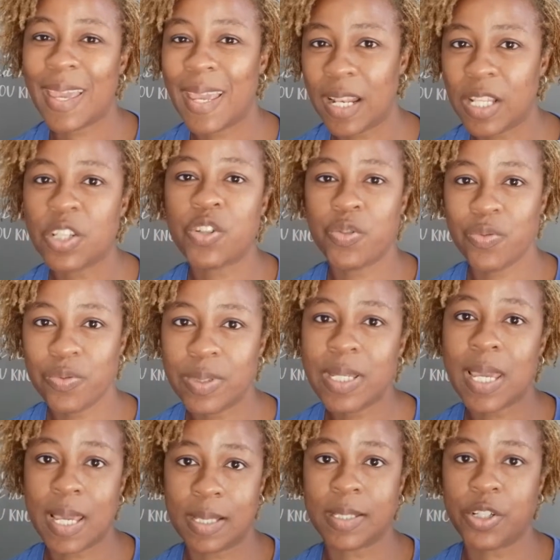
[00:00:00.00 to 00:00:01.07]
it
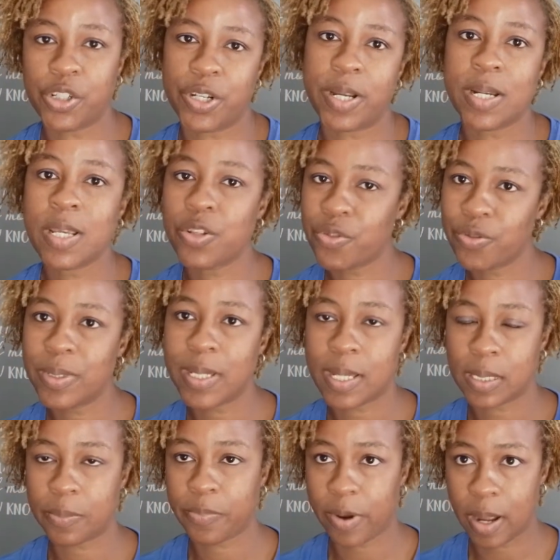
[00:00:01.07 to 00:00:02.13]
truly is a journey, it truly
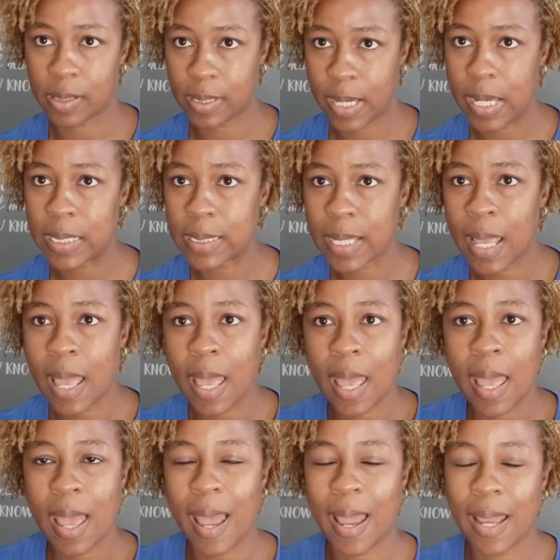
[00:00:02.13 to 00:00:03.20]
is a process.
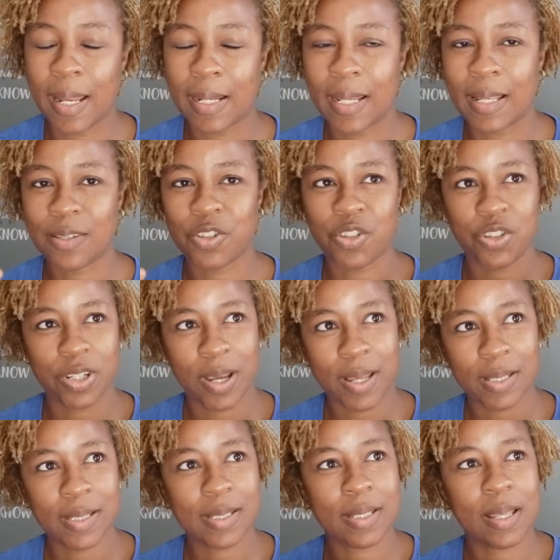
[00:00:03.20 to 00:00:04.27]
And
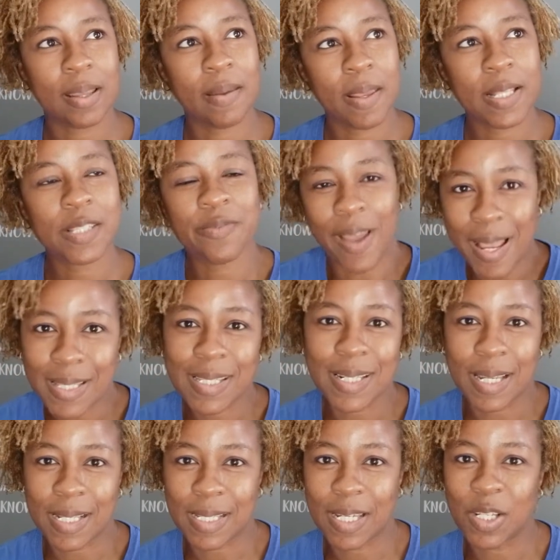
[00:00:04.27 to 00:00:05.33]
it's
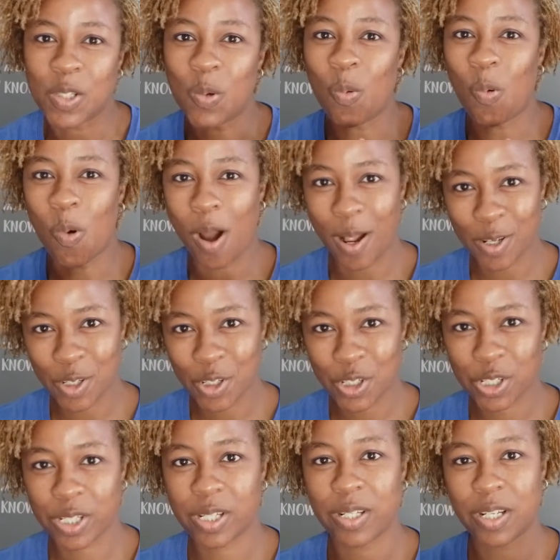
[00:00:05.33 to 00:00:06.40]
fascinating to
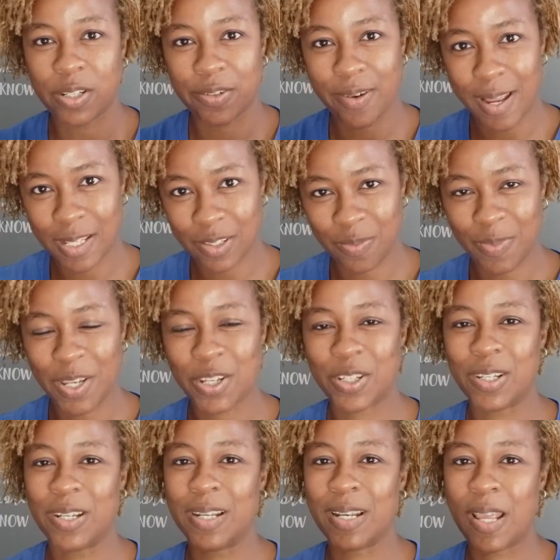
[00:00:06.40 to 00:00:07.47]
watch the
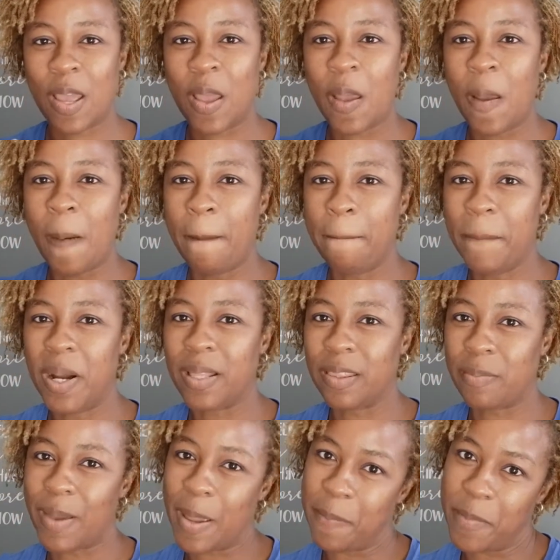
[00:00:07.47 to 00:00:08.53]
transformation
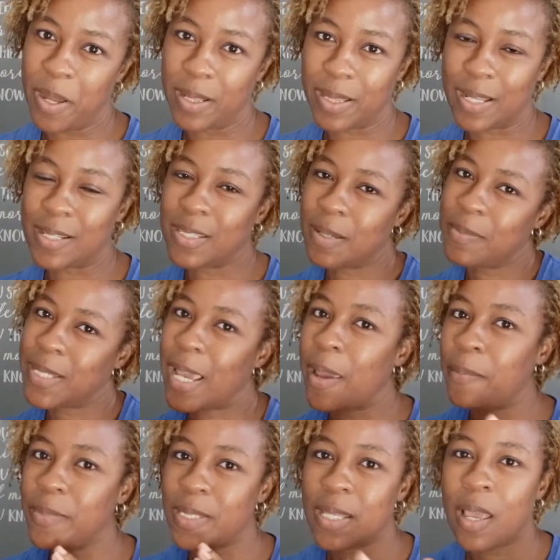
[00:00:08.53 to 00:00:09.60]
month by month. And
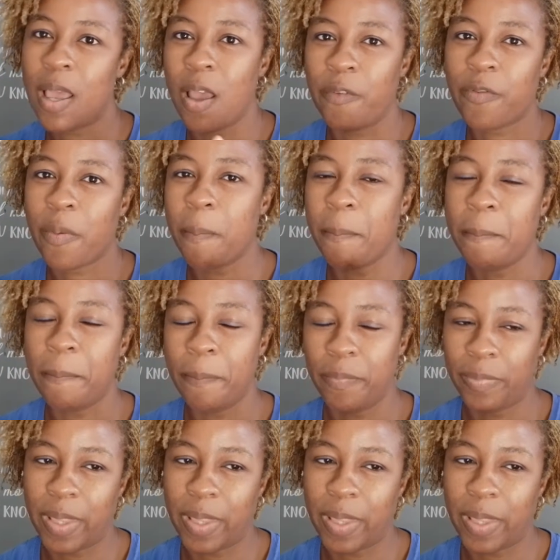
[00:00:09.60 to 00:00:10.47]
sometimes from